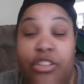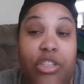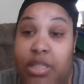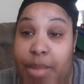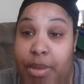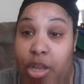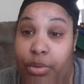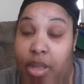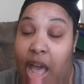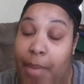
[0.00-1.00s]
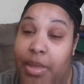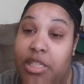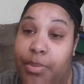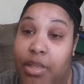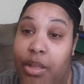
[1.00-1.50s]
Just let me know in the
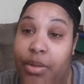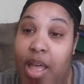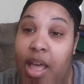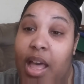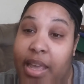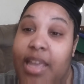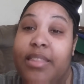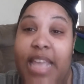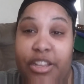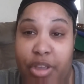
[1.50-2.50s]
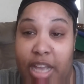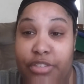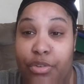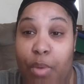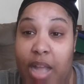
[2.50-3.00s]
comments below. Again, thank you
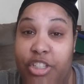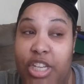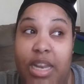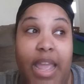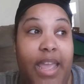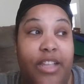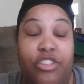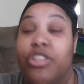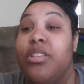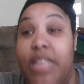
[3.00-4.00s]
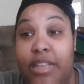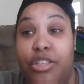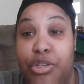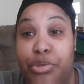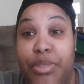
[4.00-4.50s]
guys for watching, and just stay
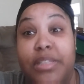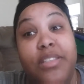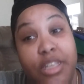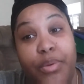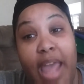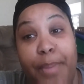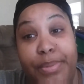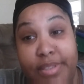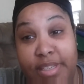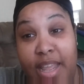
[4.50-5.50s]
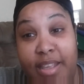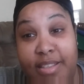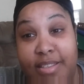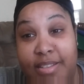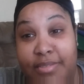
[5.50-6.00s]
tuned and see what happens
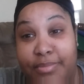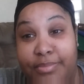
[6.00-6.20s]
next.